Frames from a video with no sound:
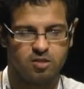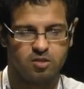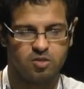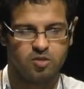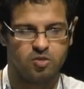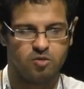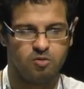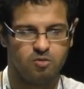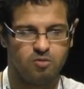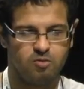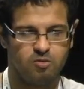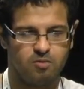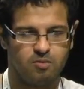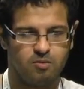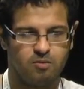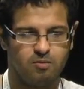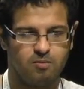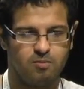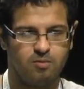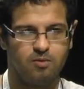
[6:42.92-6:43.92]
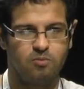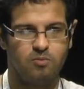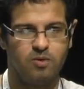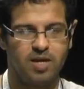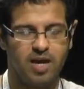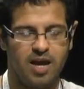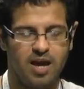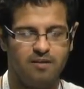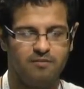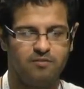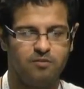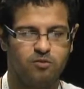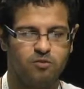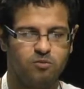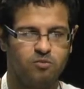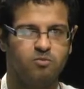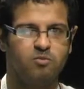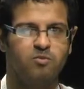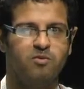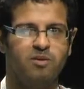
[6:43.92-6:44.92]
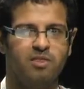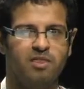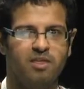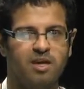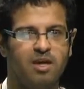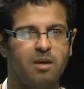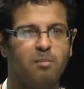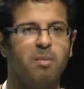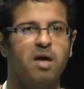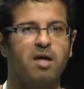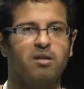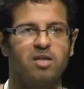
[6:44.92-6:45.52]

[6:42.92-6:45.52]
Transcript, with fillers: So we have to rethink about